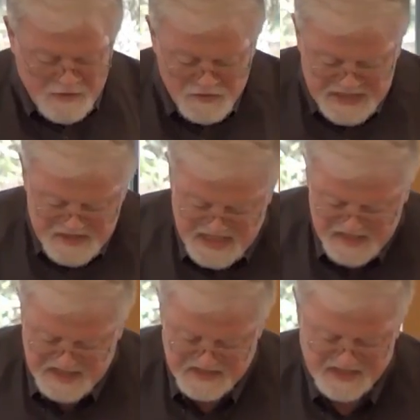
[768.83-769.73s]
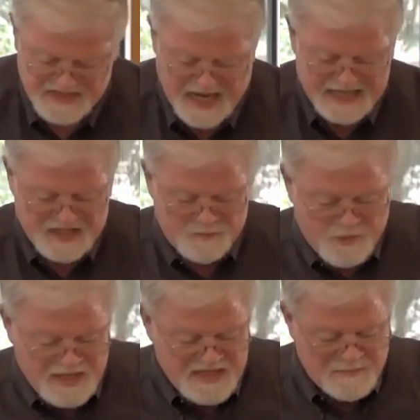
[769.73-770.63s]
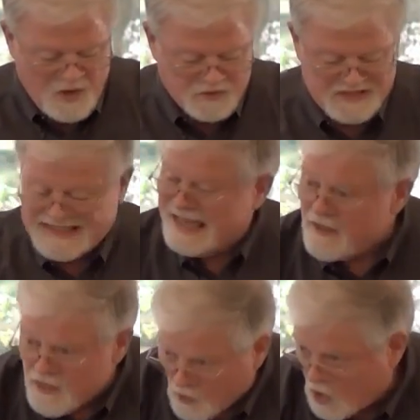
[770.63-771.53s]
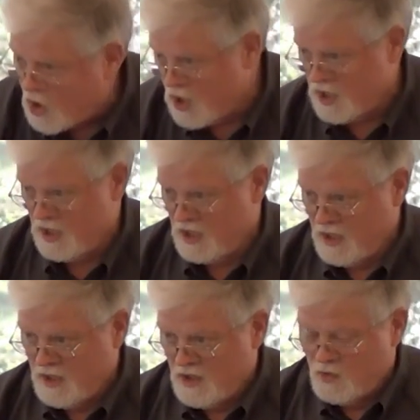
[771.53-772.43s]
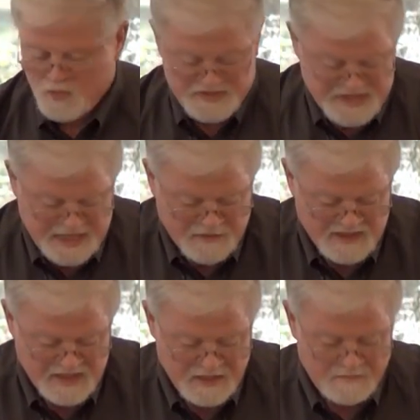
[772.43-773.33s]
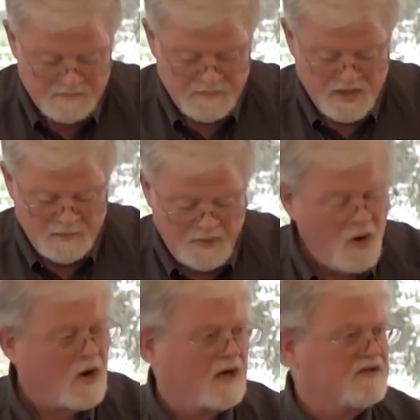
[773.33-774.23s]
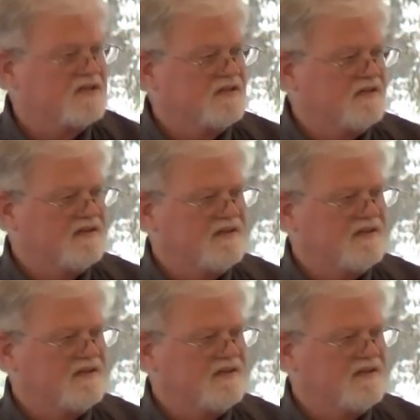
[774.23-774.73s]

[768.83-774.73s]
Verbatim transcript: A meal that Jesus designed to bring them all together was tearing them apart.